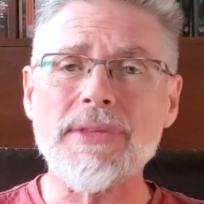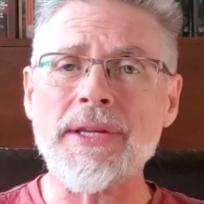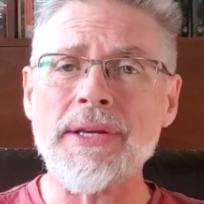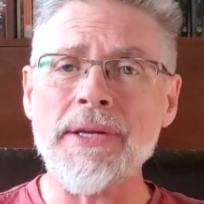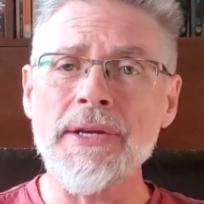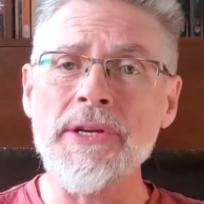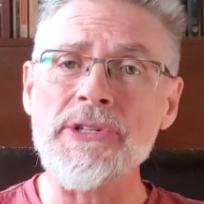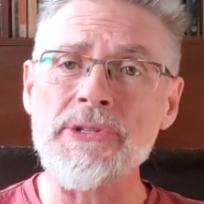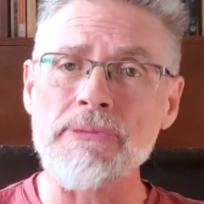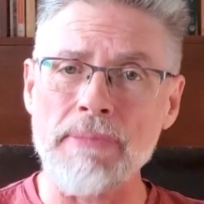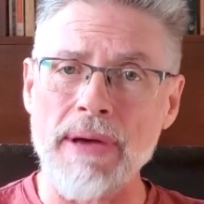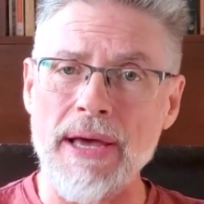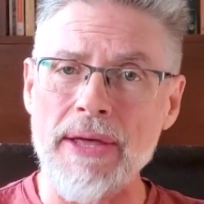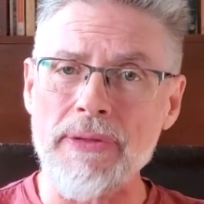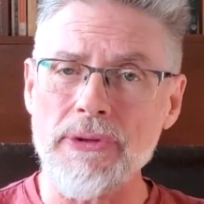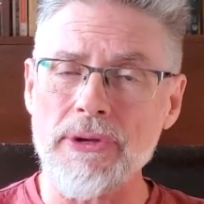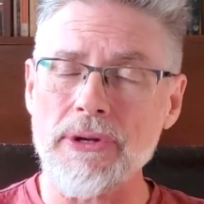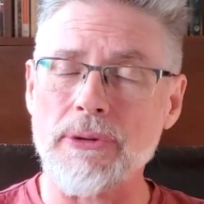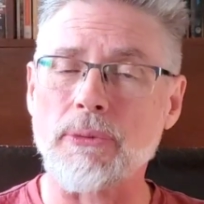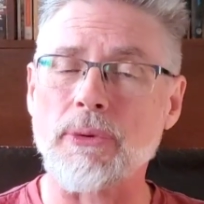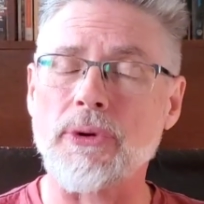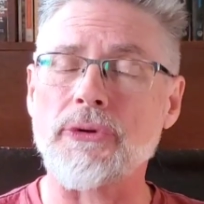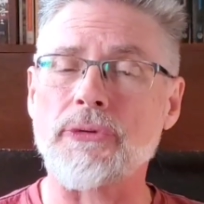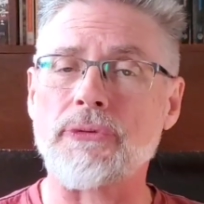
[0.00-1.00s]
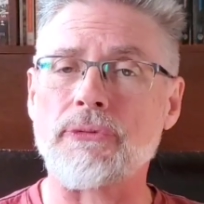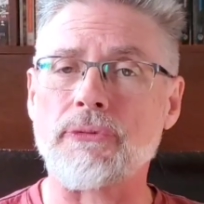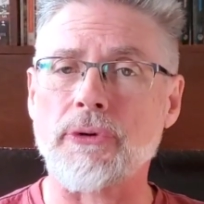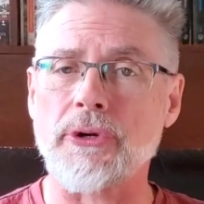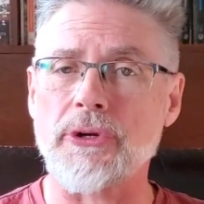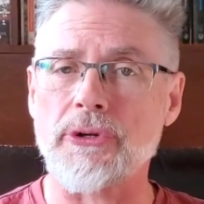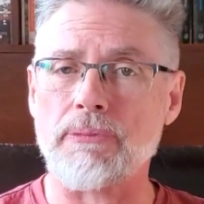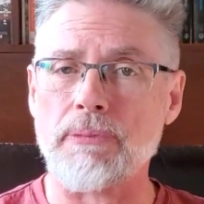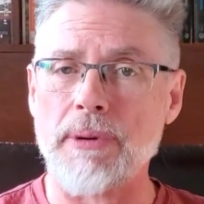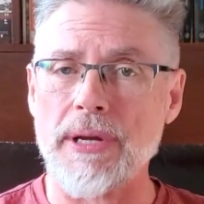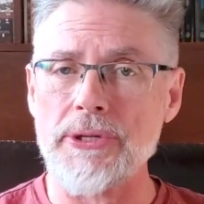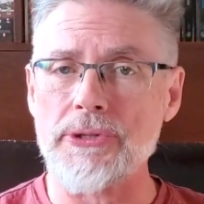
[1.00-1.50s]
His method was for
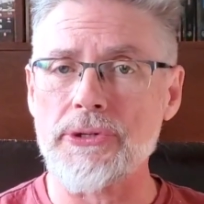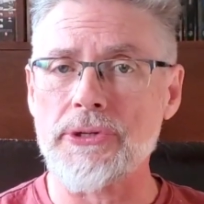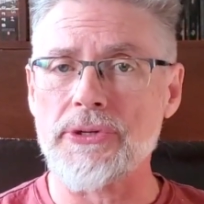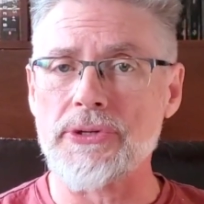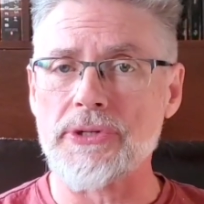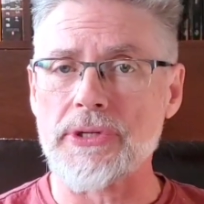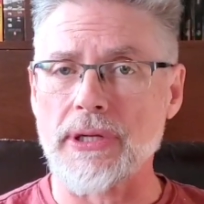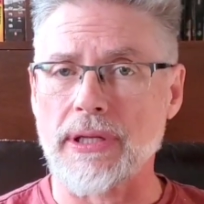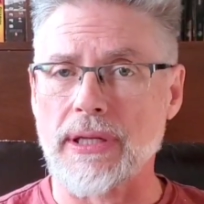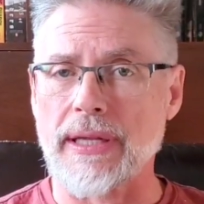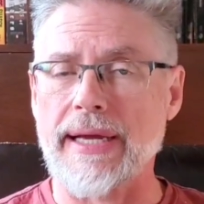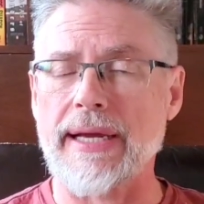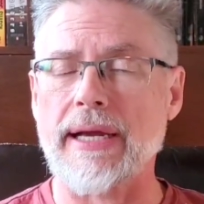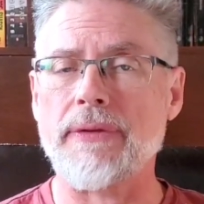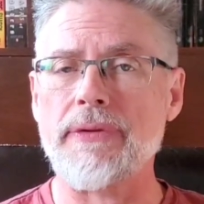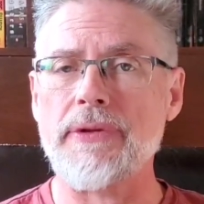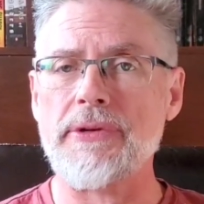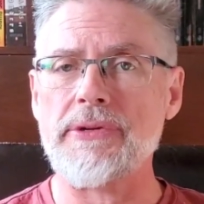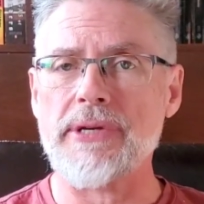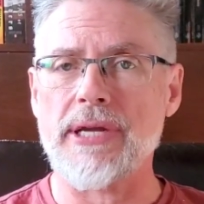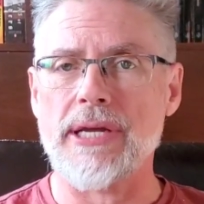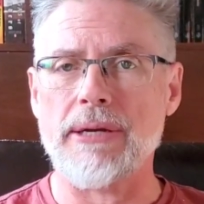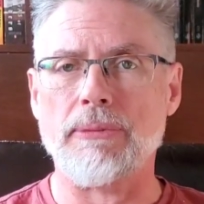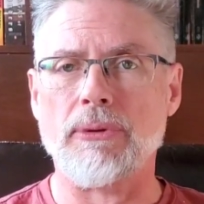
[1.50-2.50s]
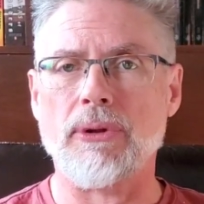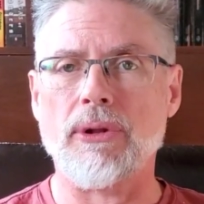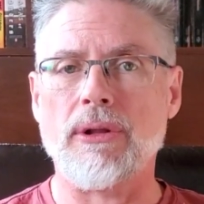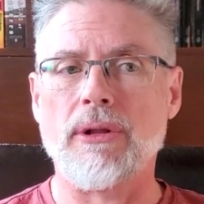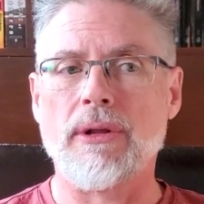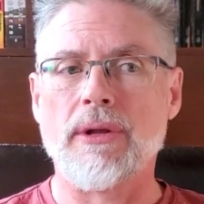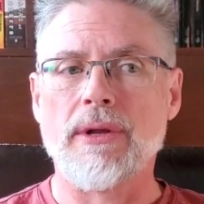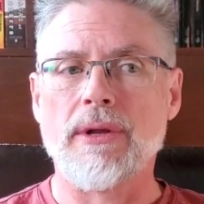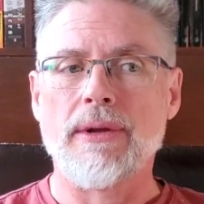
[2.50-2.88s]
his patients to lay on the table.